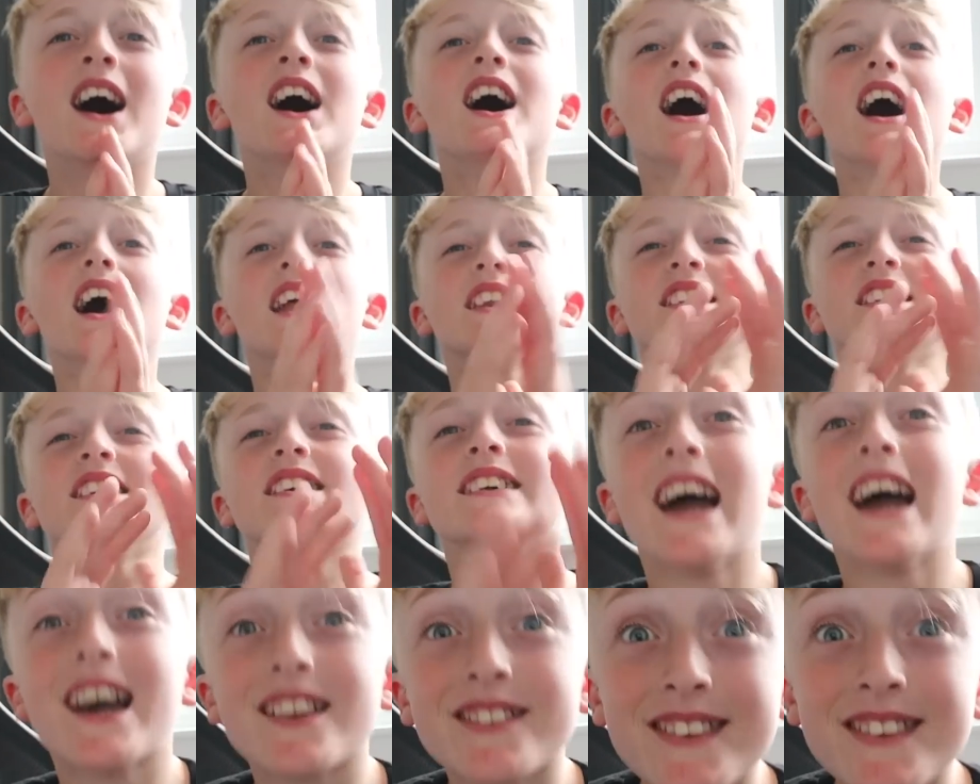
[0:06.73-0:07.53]
and
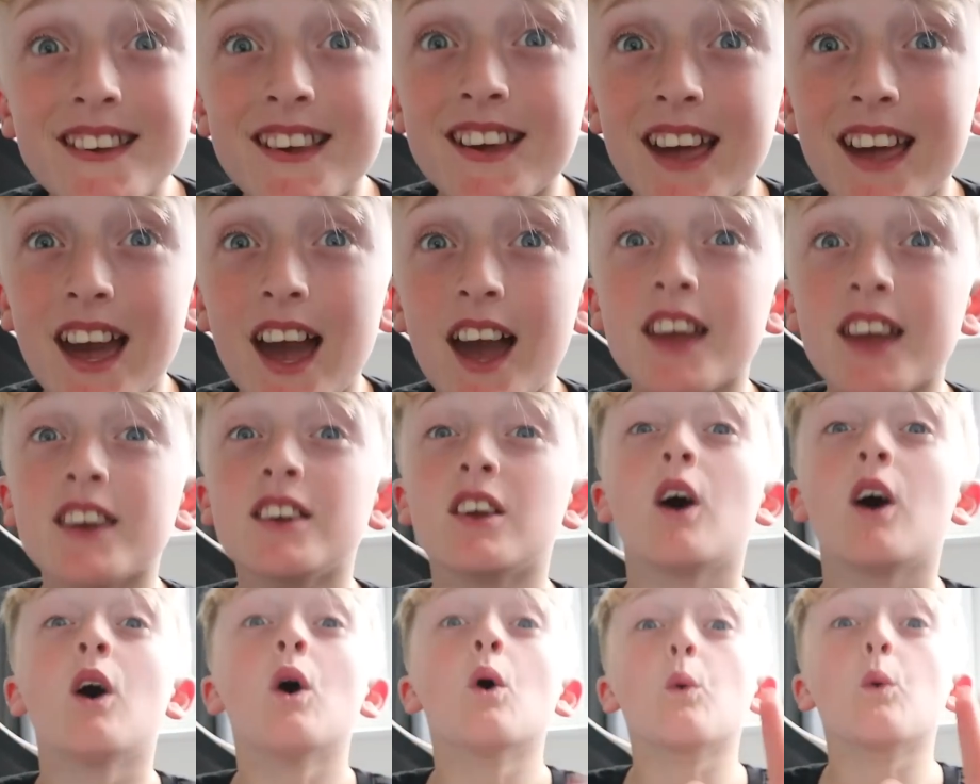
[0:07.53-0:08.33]
yet
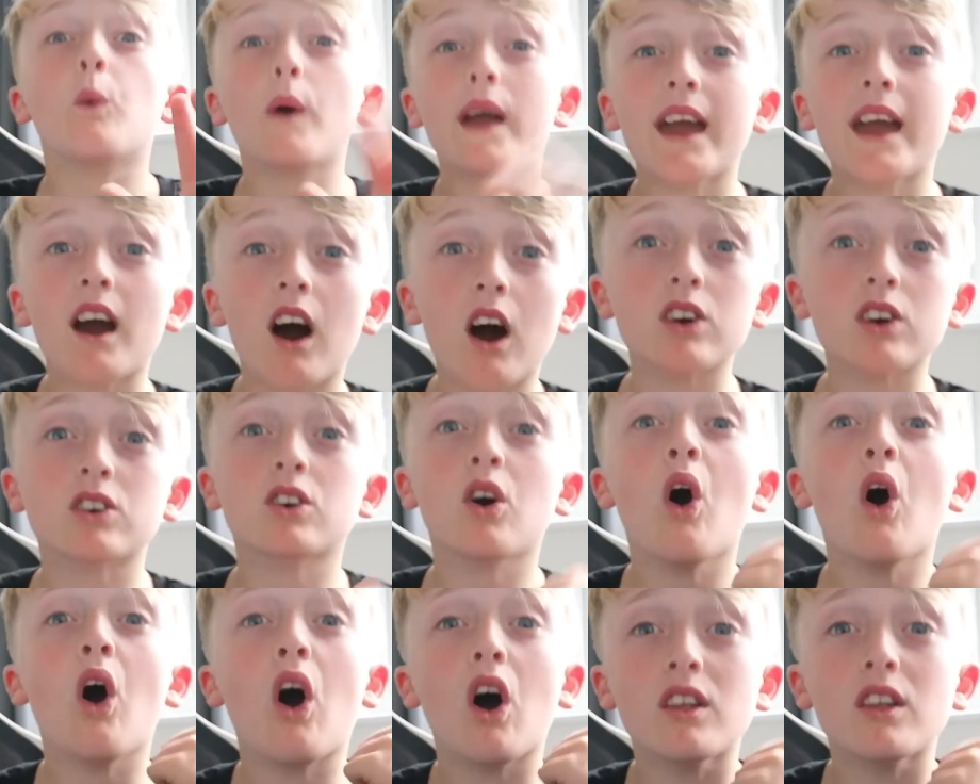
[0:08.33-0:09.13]
again we are
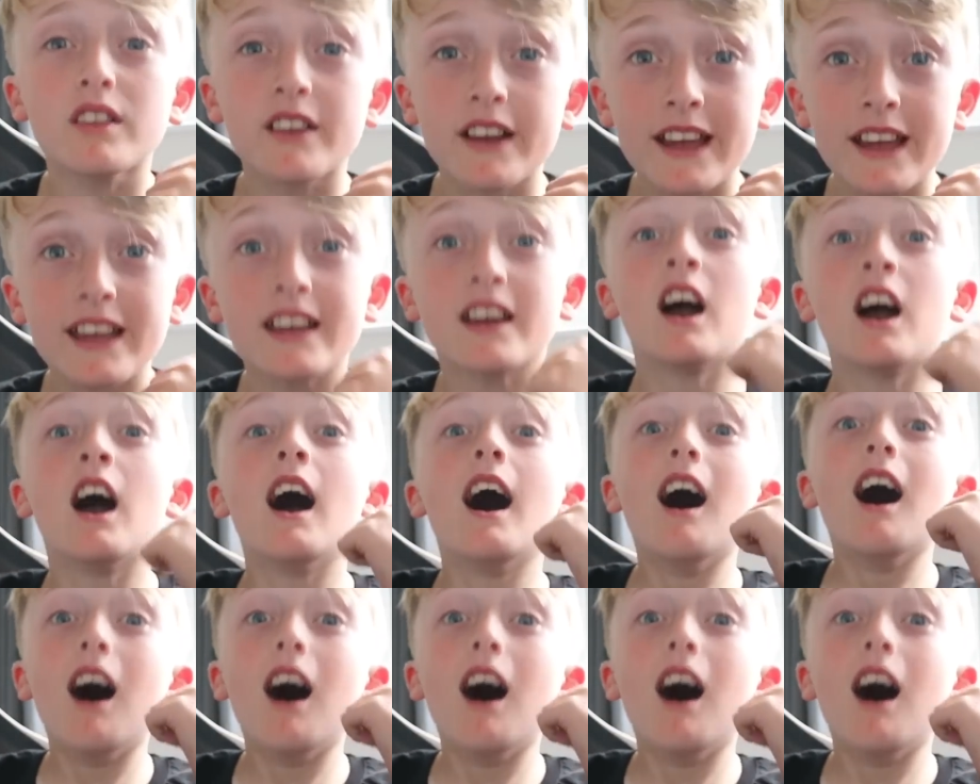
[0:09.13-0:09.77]
calling